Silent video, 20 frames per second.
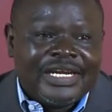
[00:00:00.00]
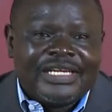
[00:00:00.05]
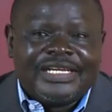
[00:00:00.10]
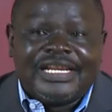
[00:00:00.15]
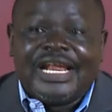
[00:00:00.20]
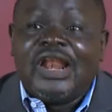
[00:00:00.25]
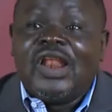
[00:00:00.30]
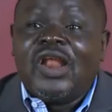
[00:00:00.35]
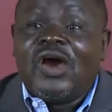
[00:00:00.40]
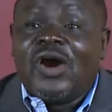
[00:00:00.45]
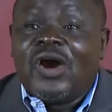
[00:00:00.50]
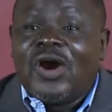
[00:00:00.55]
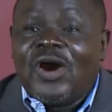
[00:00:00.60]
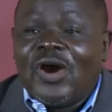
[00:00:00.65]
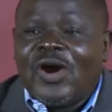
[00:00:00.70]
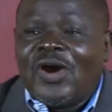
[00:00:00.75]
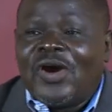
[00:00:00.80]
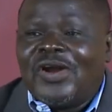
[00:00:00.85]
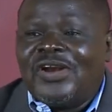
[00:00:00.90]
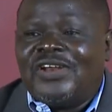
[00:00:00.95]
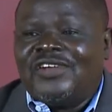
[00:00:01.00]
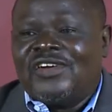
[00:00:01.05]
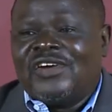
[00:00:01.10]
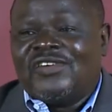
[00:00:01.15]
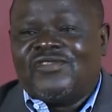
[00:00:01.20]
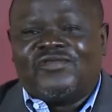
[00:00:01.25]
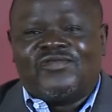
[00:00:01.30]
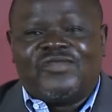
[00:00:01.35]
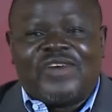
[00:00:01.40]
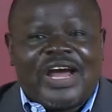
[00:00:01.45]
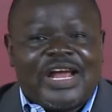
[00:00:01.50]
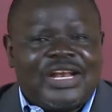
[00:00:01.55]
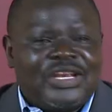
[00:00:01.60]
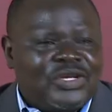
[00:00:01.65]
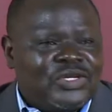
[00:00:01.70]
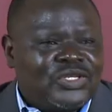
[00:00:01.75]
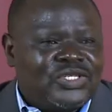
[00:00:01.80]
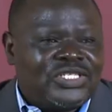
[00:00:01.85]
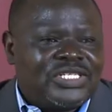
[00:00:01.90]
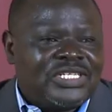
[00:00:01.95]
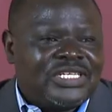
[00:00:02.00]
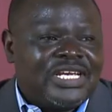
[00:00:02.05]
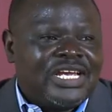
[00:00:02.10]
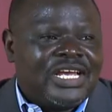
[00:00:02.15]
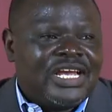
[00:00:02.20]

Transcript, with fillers: The Lord values